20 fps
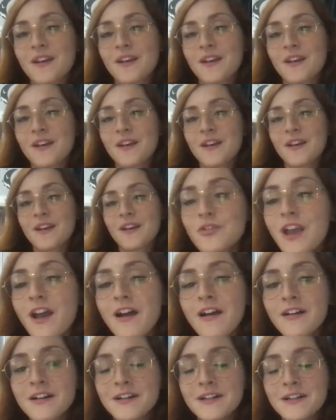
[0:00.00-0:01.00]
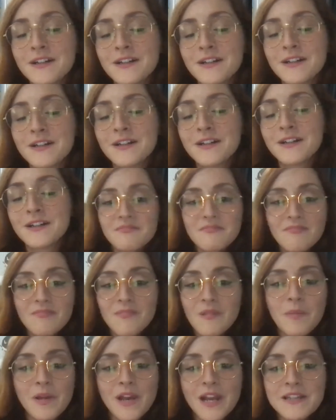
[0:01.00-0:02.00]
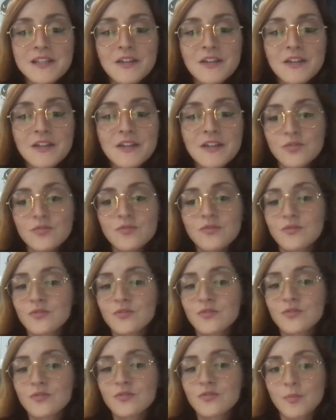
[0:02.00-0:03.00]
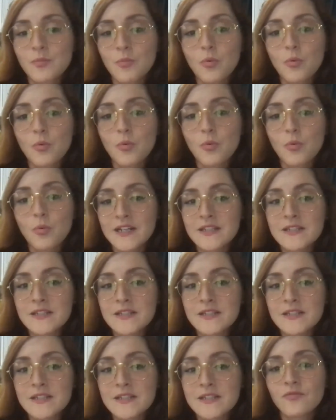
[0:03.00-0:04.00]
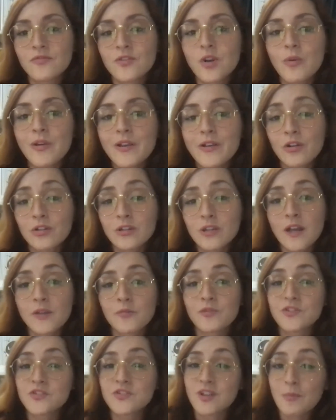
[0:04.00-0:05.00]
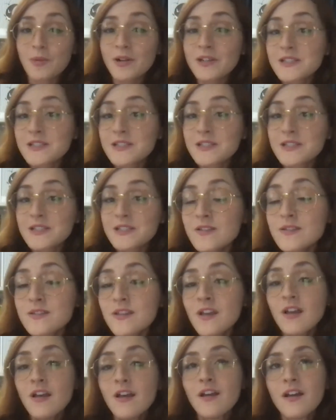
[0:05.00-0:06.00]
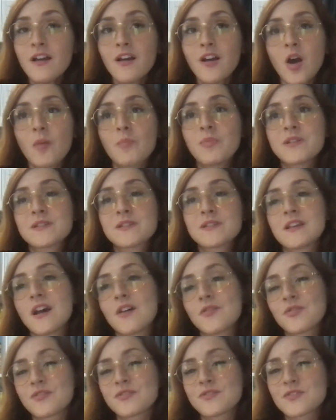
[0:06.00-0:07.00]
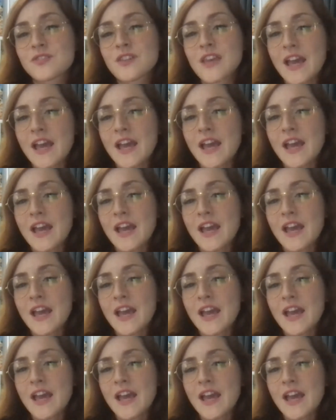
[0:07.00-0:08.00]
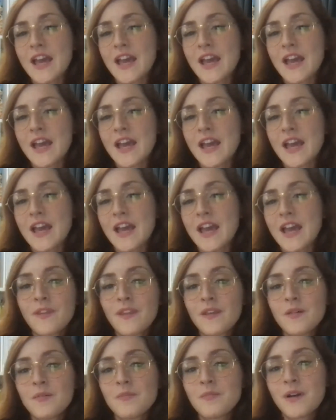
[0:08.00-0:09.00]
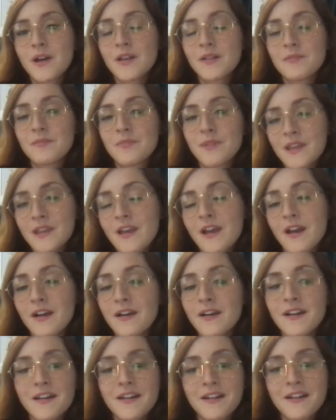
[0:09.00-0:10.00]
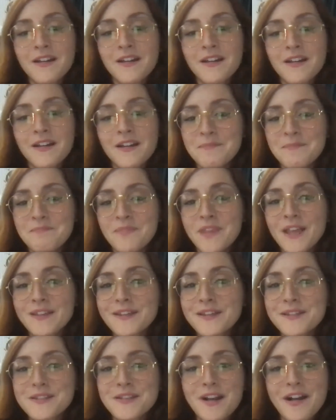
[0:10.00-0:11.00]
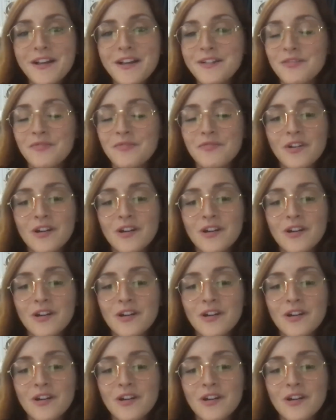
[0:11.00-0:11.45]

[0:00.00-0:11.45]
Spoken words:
So yeah, but I definitely do support that idea of going online with some activities. Obviously others can't really, but yeah, that's kind of,